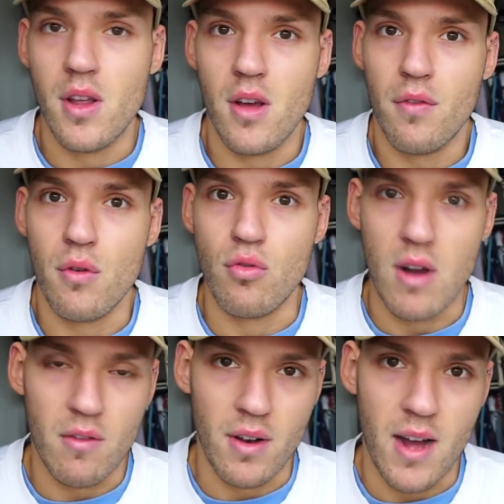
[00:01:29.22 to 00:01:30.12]
through
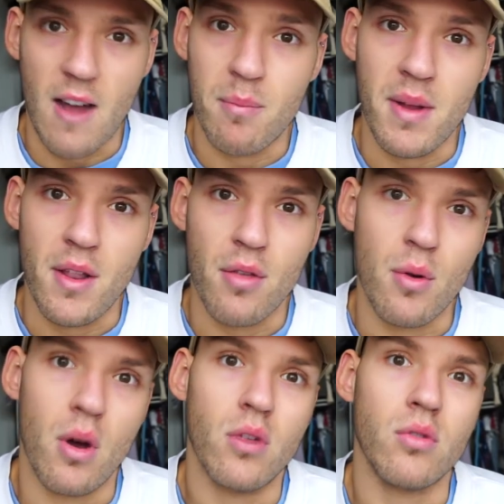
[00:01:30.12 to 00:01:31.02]
travelling have been through
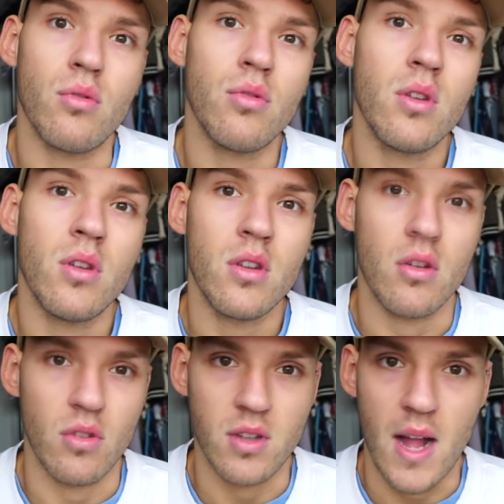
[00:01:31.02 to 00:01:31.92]
hostels. So
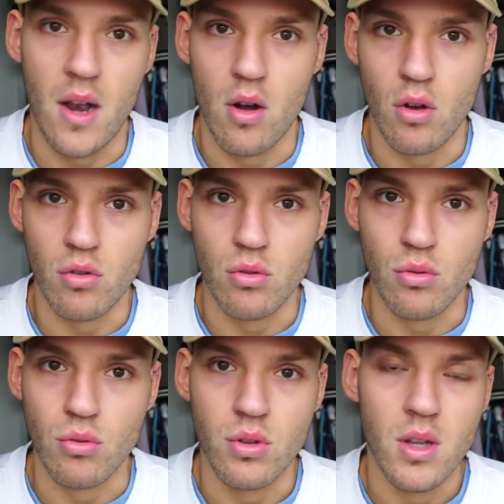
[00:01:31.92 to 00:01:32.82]
just staying in
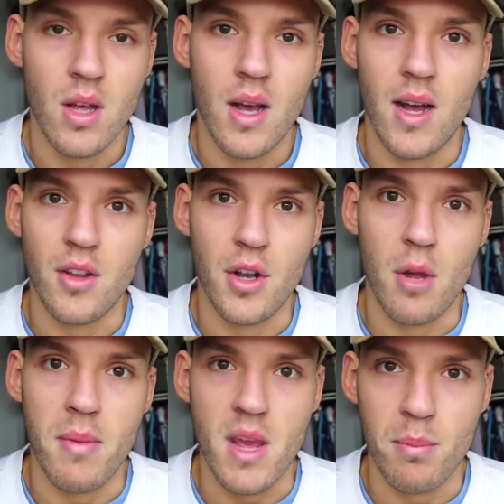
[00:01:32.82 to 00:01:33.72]
hostels
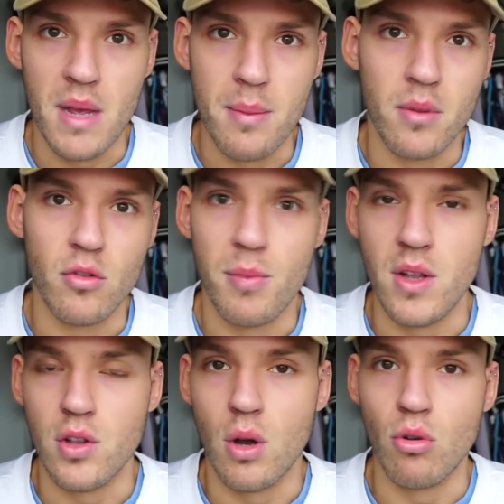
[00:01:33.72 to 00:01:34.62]
and, meeting people and just
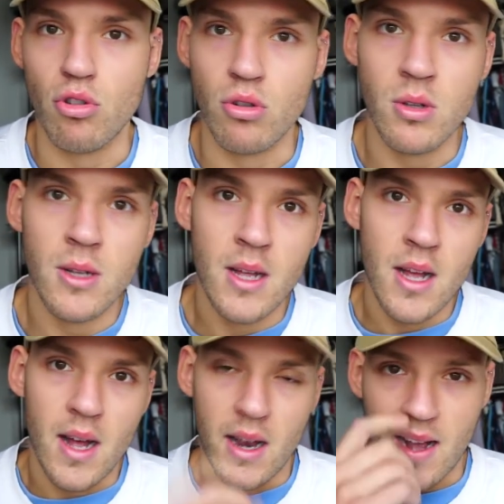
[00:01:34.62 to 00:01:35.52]
being social.
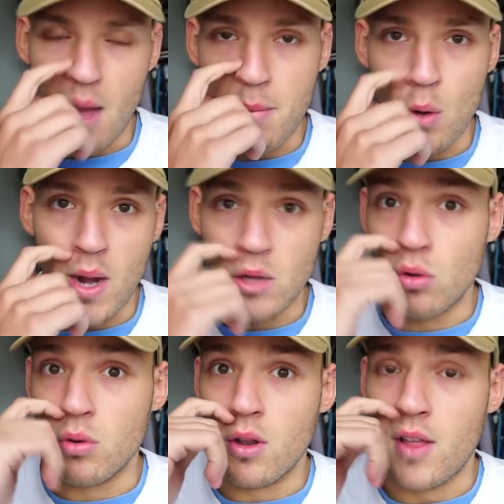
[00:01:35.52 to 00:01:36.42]
And it can be quite a
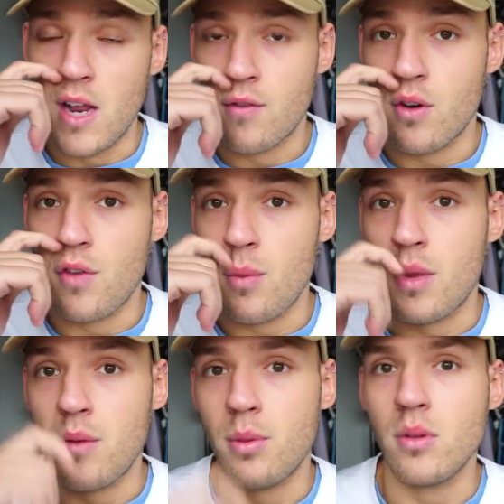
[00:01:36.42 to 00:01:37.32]
daunting thing for a few
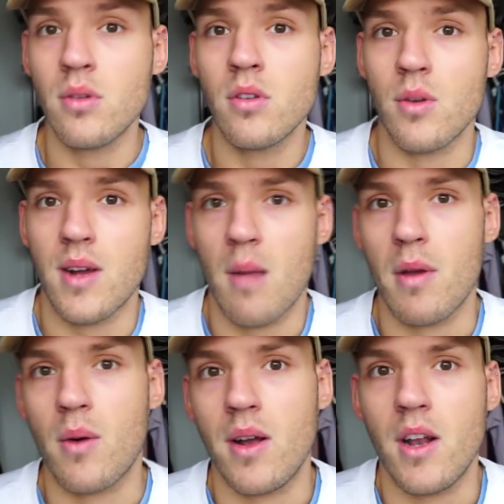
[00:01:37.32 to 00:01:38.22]
people. So it can be
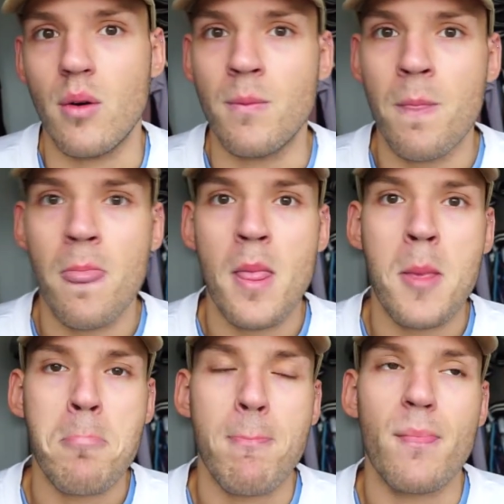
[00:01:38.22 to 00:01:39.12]
quite,
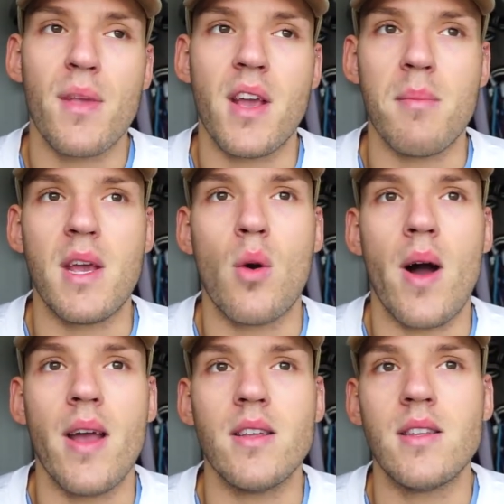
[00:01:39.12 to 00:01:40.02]
it can be
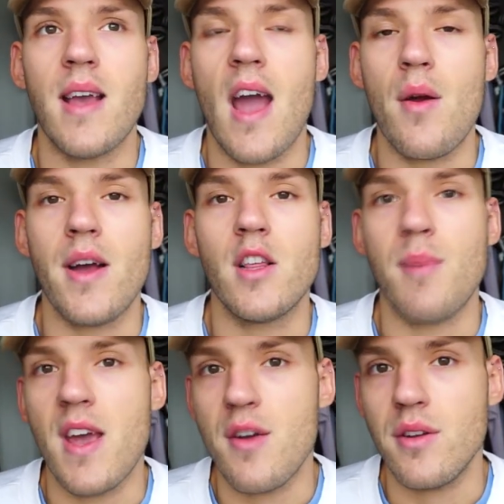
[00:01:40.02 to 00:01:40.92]
quite a scary
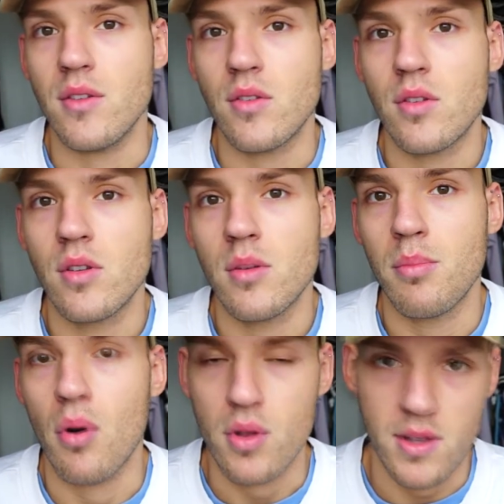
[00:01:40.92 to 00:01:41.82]
experience
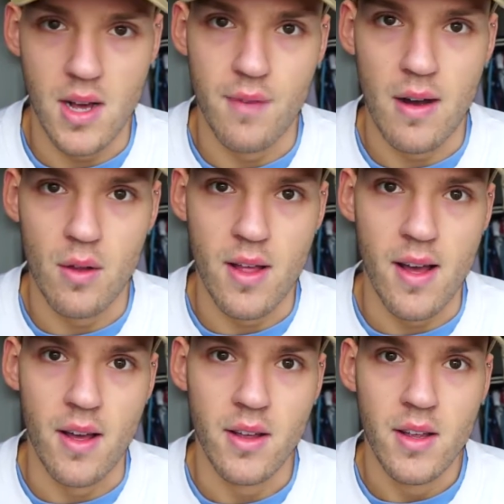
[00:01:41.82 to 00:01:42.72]
putting yourself out
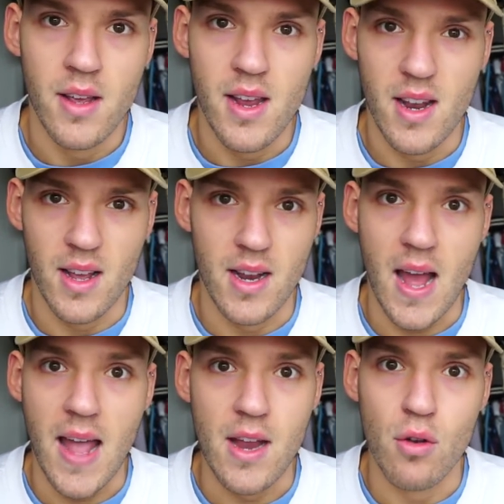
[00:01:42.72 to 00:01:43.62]
there in like an
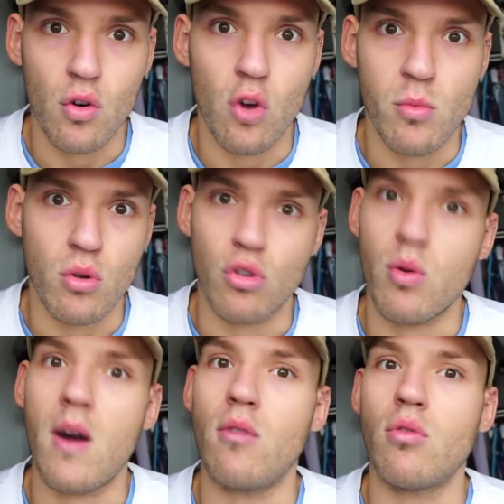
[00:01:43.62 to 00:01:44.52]
8-dorm or a
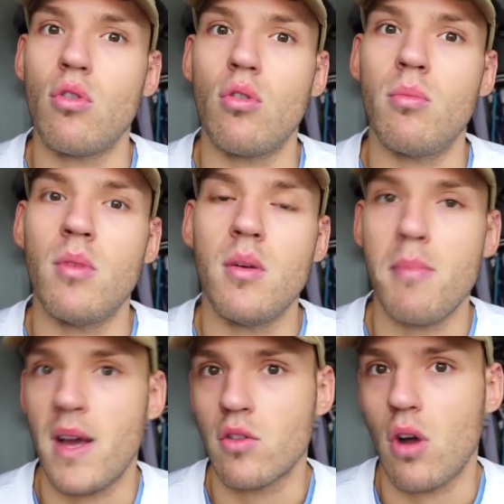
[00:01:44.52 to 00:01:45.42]
12-dorm
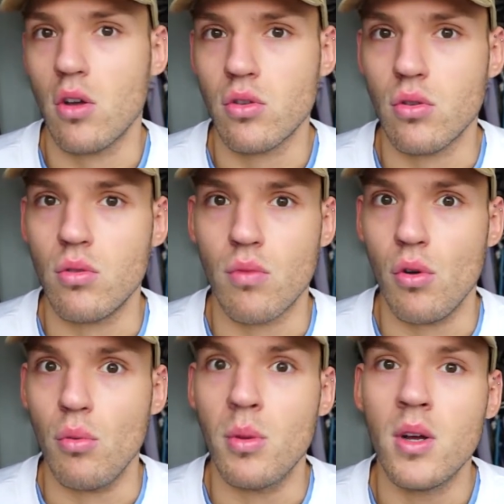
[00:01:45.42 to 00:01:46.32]
mixed hostel
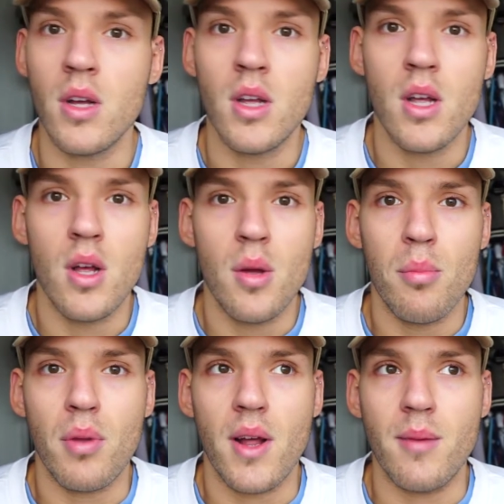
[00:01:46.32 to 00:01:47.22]
room.
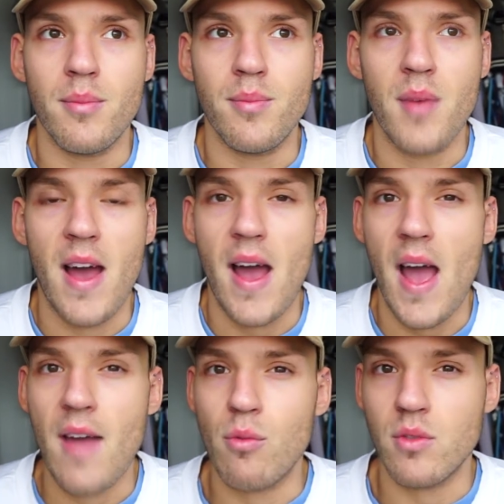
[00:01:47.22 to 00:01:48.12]
But
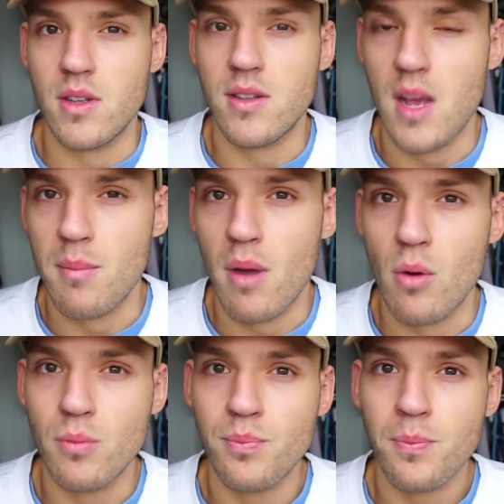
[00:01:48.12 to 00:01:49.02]
everyone's in the same
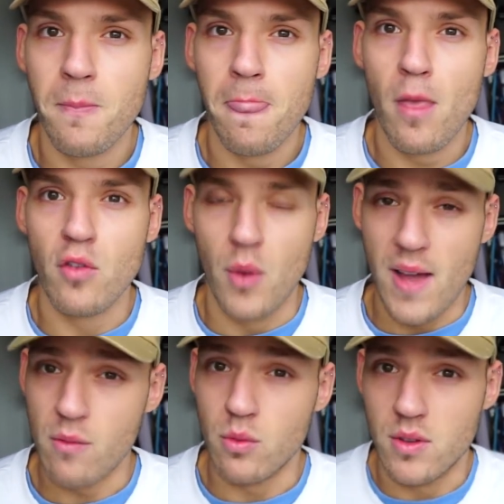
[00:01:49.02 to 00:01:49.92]
boat. So
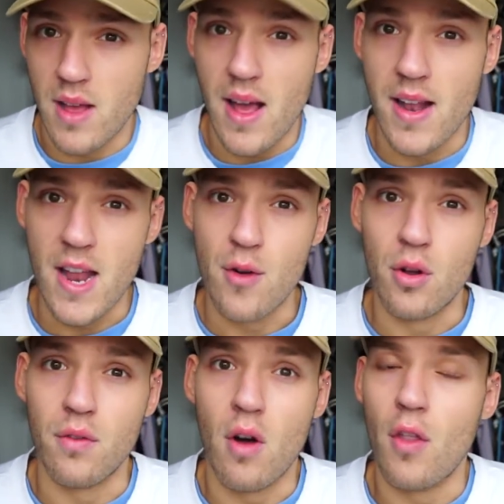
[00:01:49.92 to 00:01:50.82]
everyone's there near
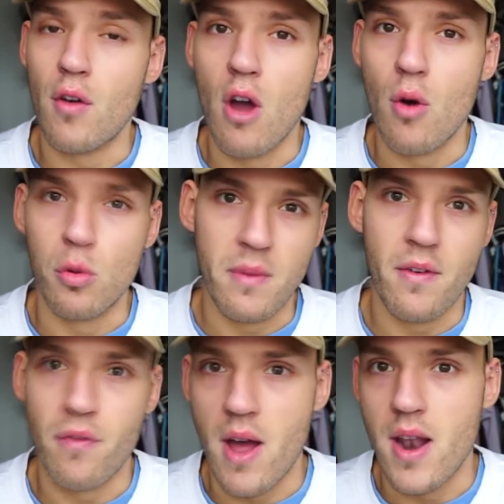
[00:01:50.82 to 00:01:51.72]
enough on their own or with a
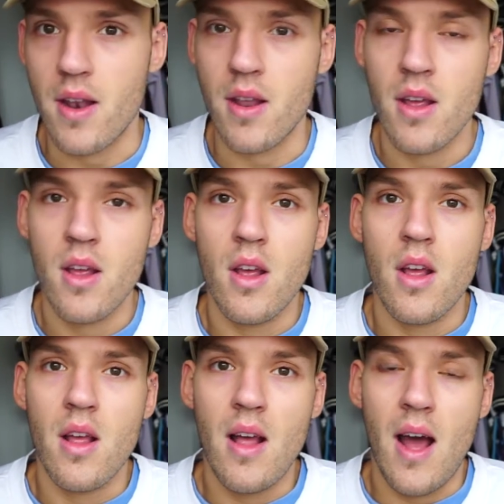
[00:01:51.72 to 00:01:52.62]
friend.
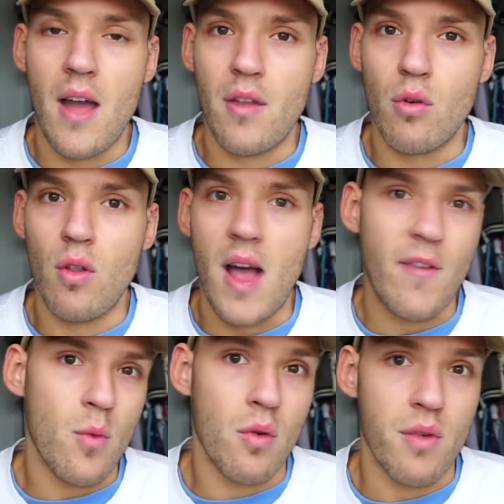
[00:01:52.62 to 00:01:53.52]
And they're all there
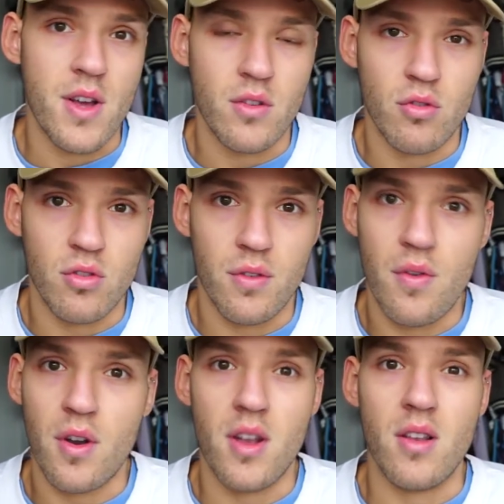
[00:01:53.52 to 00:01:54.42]
for one reason, just to
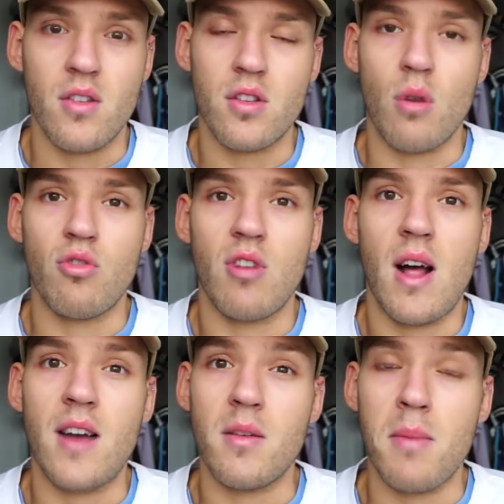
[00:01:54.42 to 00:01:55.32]
fucking
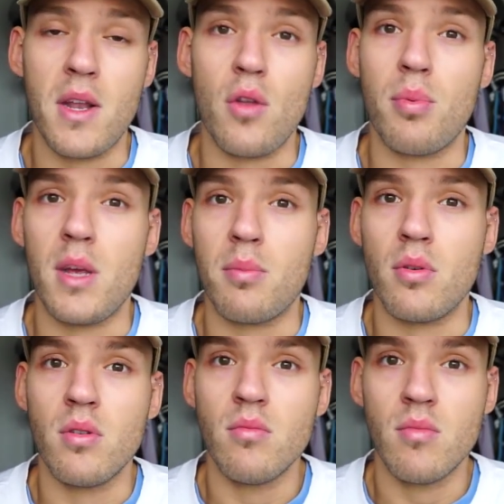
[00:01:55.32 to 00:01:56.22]
socialise and meet new
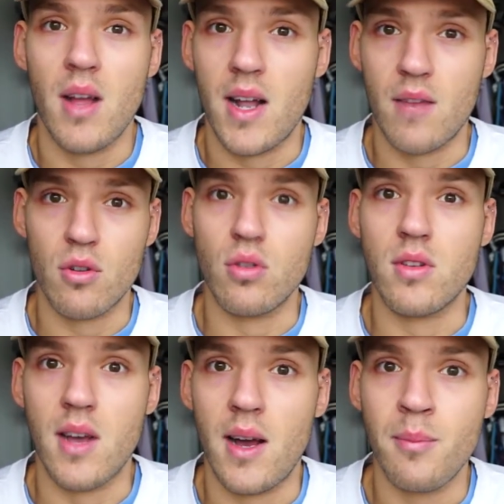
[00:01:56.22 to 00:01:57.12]
people and have a good
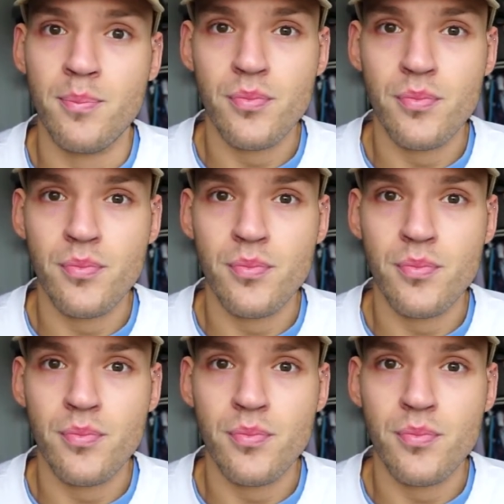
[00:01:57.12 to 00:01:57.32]
time.